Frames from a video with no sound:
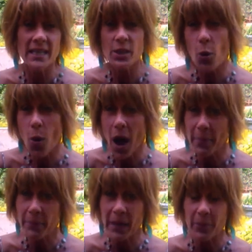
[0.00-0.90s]
and to
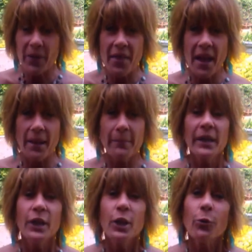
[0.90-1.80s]
cooperate with them.
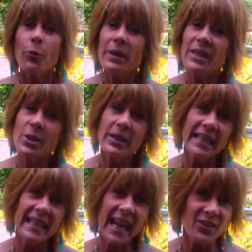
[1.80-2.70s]
When we do it
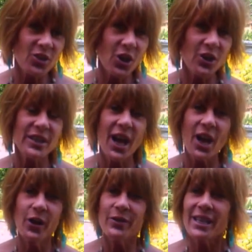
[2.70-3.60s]
against
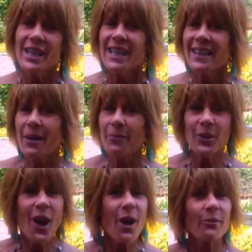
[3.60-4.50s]
ourselves, then we're
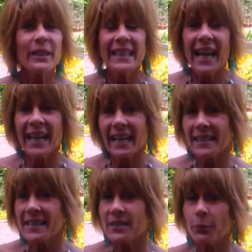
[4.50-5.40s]
not really getting
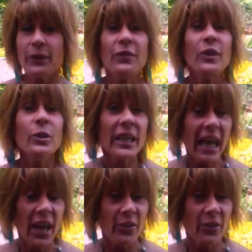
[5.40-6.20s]
this refueling